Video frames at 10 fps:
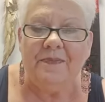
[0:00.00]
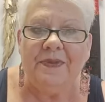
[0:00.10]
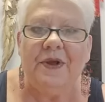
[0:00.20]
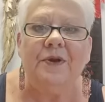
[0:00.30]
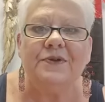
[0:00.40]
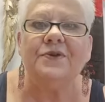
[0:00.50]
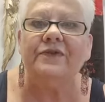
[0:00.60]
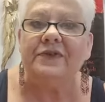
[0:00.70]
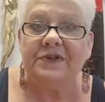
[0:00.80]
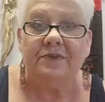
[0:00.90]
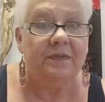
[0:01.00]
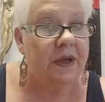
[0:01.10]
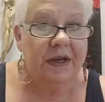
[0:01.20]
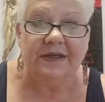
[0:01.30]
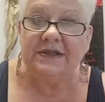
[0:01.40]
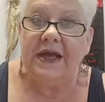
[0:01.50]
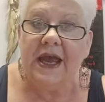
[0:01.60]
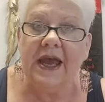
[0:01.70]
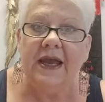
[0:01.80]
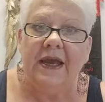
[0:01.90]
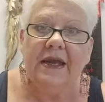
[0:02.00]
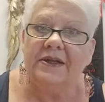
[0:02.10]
So if it's a nice day and